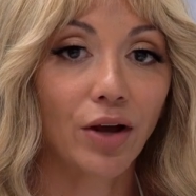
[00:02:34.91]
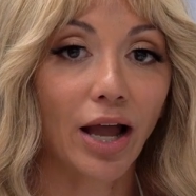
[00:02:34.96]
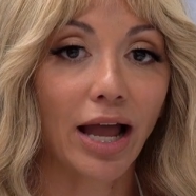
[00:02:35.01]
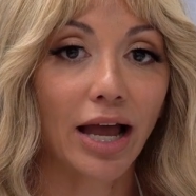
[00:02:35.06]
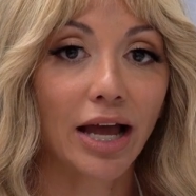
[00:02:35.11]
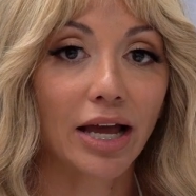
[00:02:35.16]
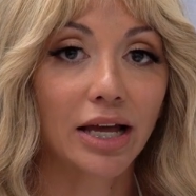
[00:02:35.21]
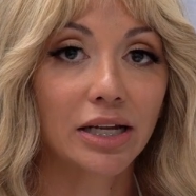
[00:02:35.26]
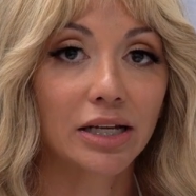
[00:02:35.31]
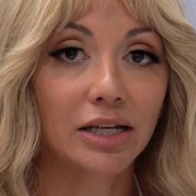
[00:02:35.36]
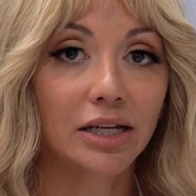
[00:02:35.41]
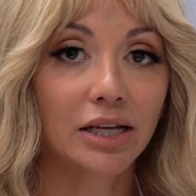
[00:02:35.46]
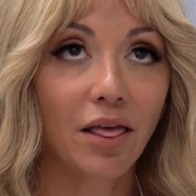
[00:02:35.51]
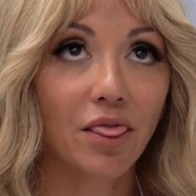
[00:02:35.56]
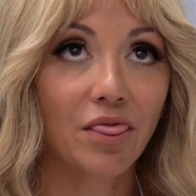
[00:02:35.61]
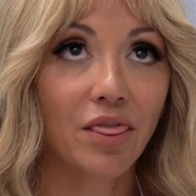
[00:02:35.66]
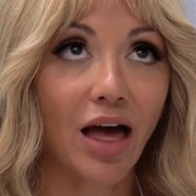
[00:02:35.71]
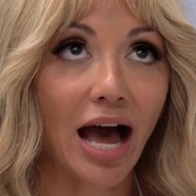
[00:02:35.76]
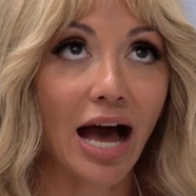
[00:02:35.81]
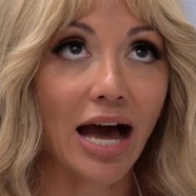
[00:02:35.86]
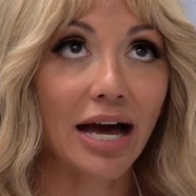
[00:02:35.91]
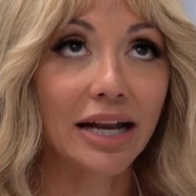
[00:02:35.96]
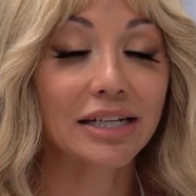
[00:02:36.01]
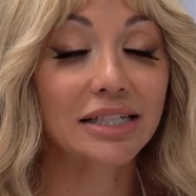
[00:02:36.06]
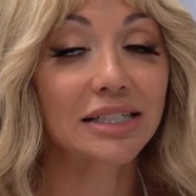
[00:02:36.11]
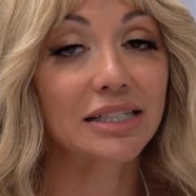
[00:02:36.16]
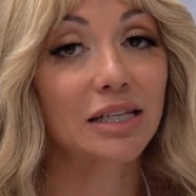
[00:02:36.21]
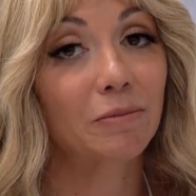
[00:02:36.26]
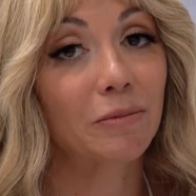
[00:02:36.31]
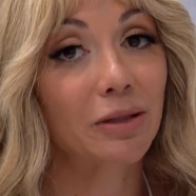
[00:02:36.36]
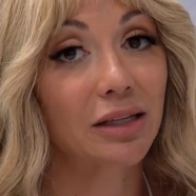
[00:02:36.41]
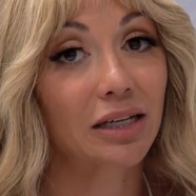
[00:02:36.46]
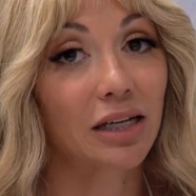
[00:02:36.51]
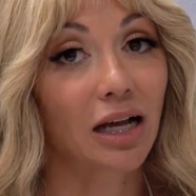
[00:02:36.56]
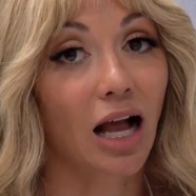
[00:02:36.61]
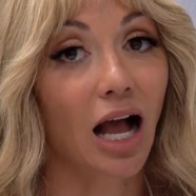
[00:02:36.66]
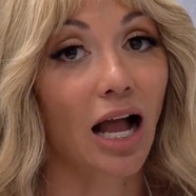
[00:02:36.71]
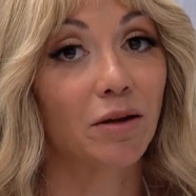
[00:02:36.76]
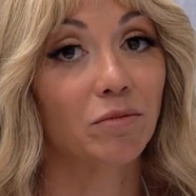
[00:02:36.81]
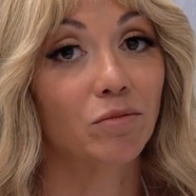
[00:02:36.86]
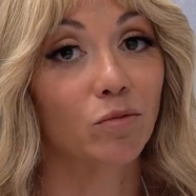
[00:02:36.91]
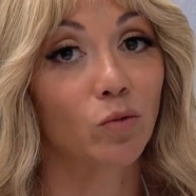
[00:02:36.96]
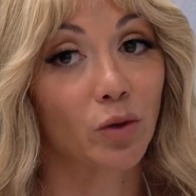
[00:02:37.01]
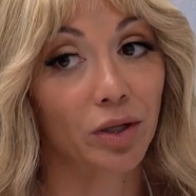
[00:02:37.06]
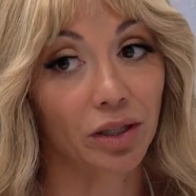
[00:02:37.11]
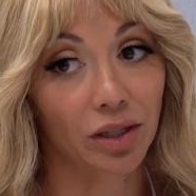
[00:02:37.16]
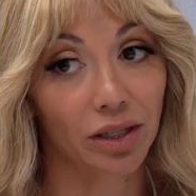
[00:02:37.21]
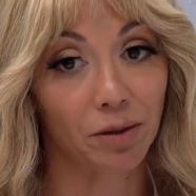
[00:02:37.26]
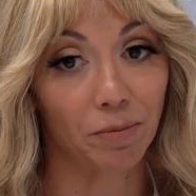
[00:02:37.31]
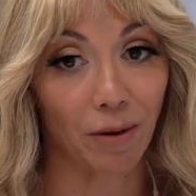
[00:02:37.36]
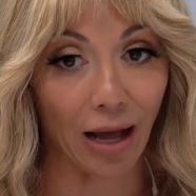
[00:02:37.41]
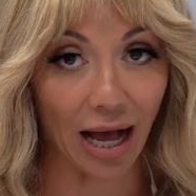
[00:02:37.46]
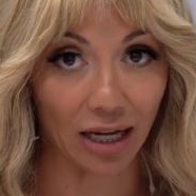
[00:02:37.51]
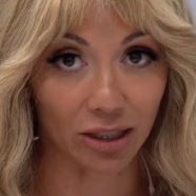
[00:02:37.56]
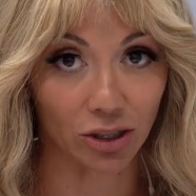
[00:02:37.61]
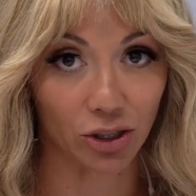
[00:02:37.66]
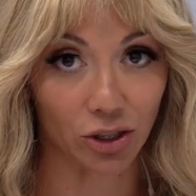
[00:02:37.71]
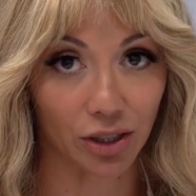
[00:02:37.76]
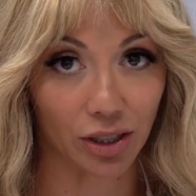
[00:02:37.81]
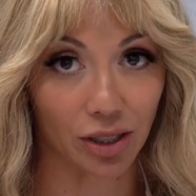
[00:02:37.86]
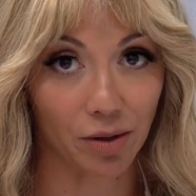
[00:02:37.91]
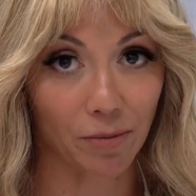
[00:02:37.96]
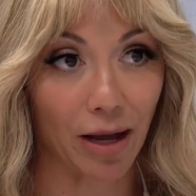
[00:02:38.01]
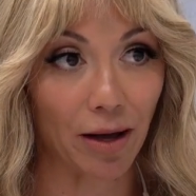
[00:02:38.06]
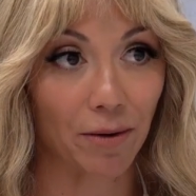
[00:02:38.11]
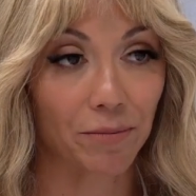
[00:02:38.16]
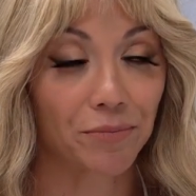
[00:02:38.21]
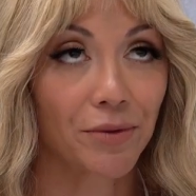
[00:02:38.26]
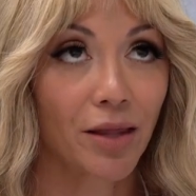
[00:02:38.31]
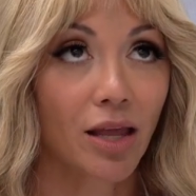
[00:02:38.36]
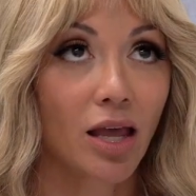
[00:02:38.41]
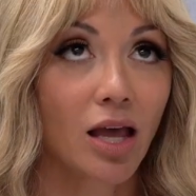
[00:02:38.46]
And that is something I'm really passionate about.